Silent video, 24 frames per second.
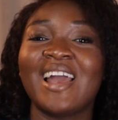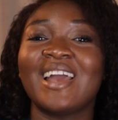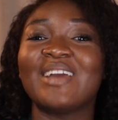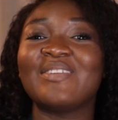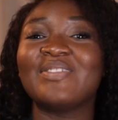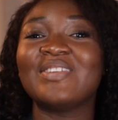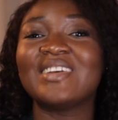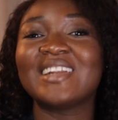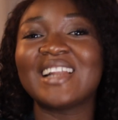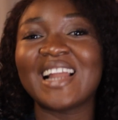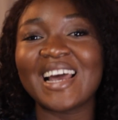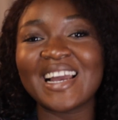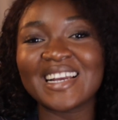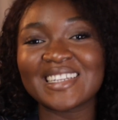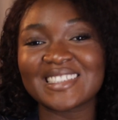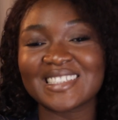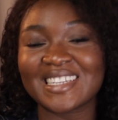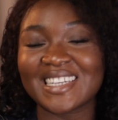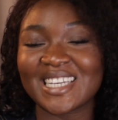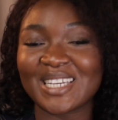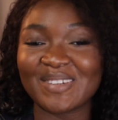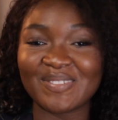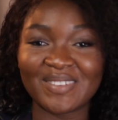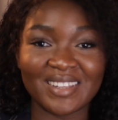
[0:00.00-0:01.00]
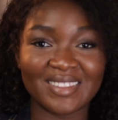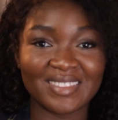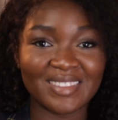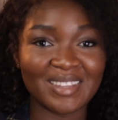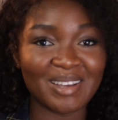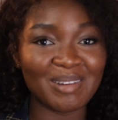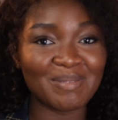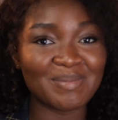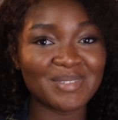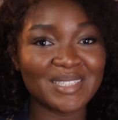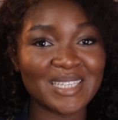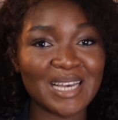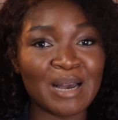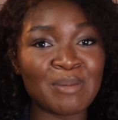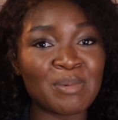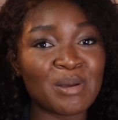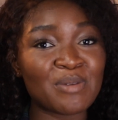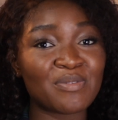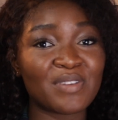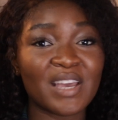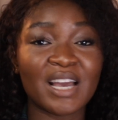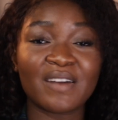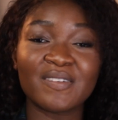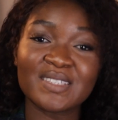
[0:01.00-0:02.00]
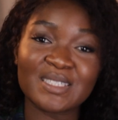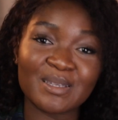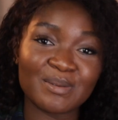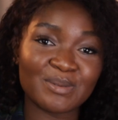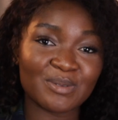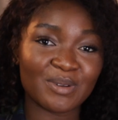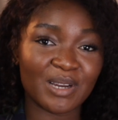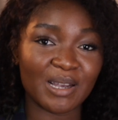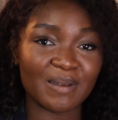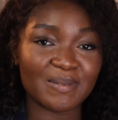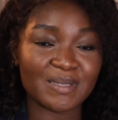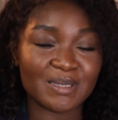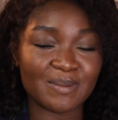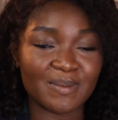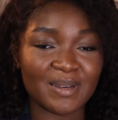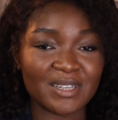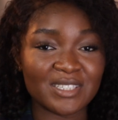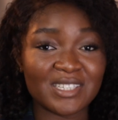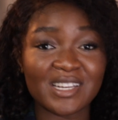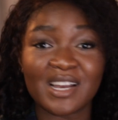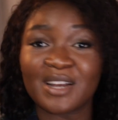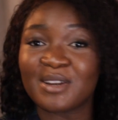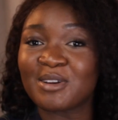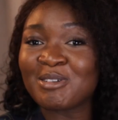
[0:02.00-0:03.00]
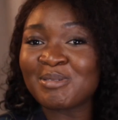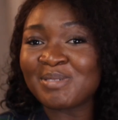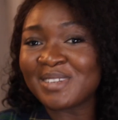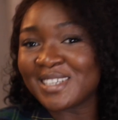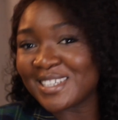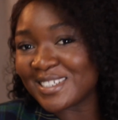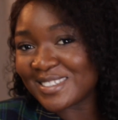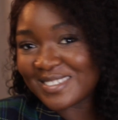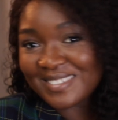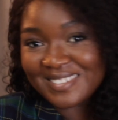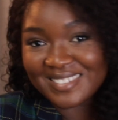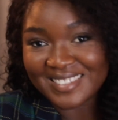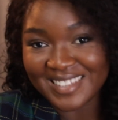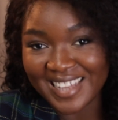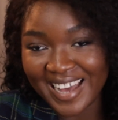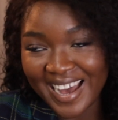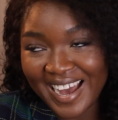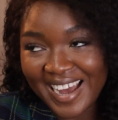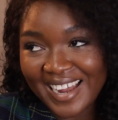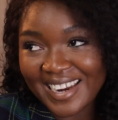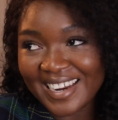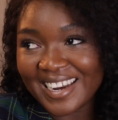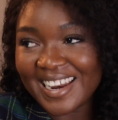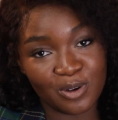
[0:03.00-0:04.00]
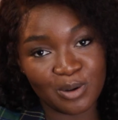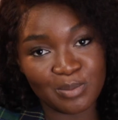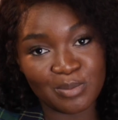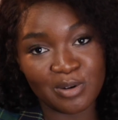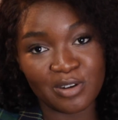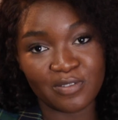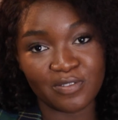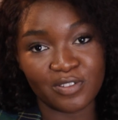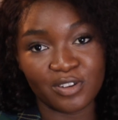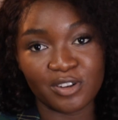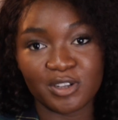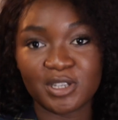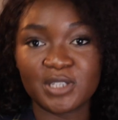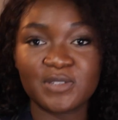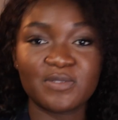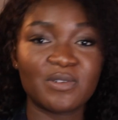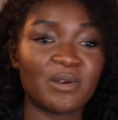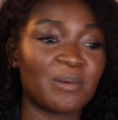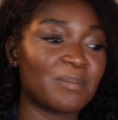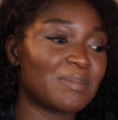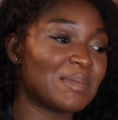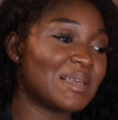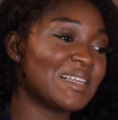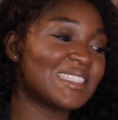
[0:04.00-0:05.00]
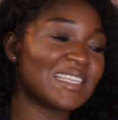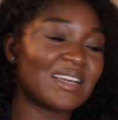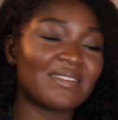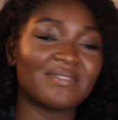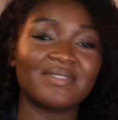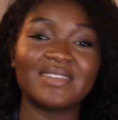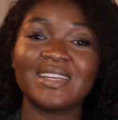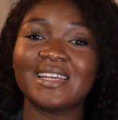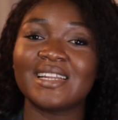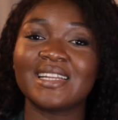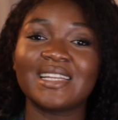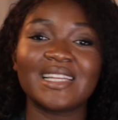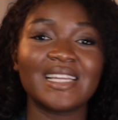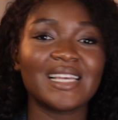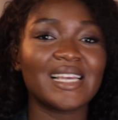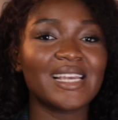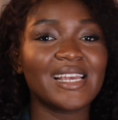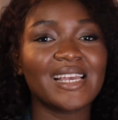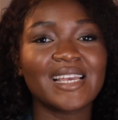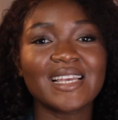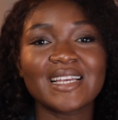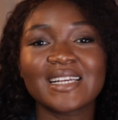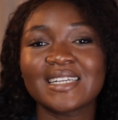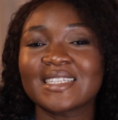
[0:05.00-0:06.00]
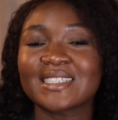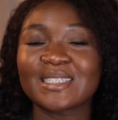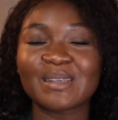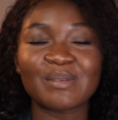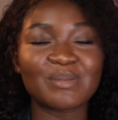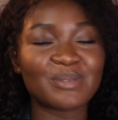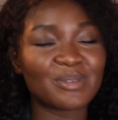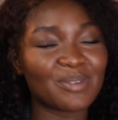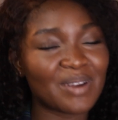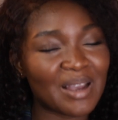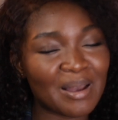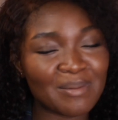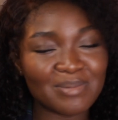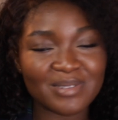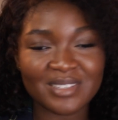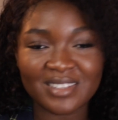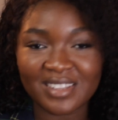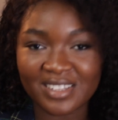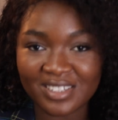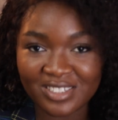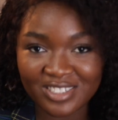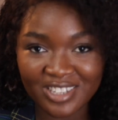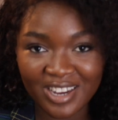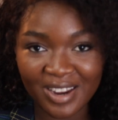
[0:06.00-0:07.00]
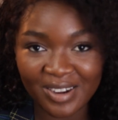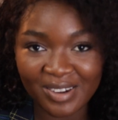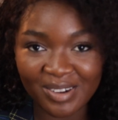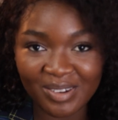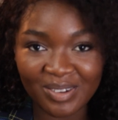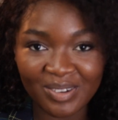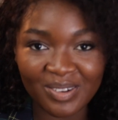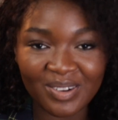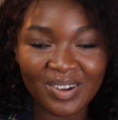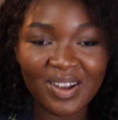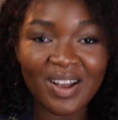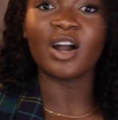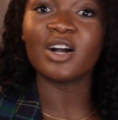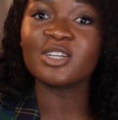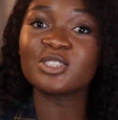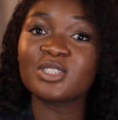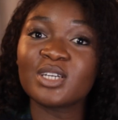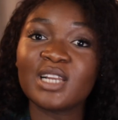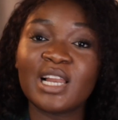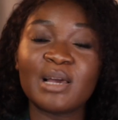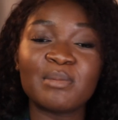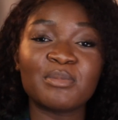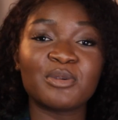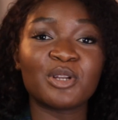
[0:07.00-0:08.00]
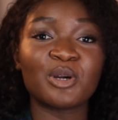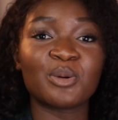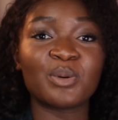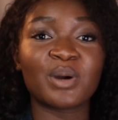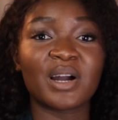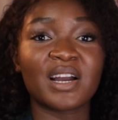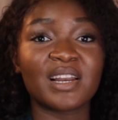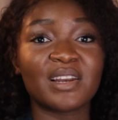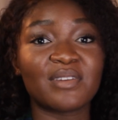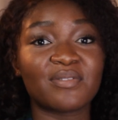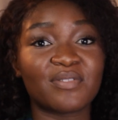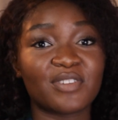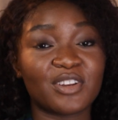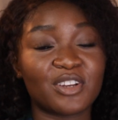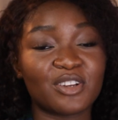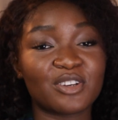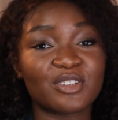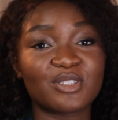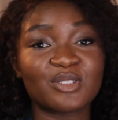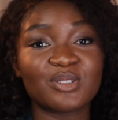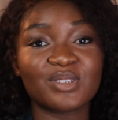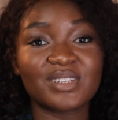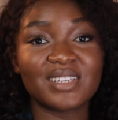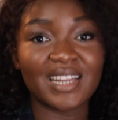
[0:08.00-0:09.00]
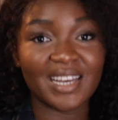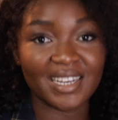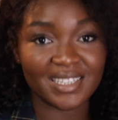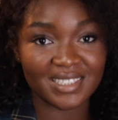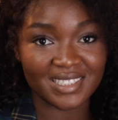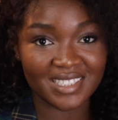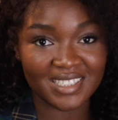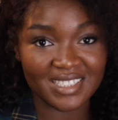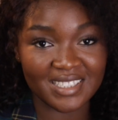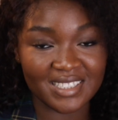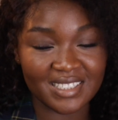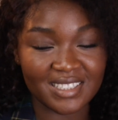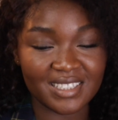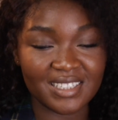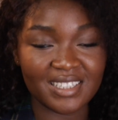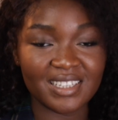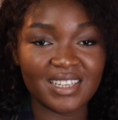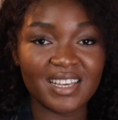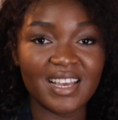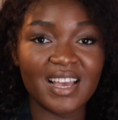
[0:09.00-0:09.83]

If you liked it, give it a thumbs up. If you haven't subscribed to my channel, please do that. If you want more videos from me, definitely subscribe to the channel. Also, let me know what kind of videos you'd like to see.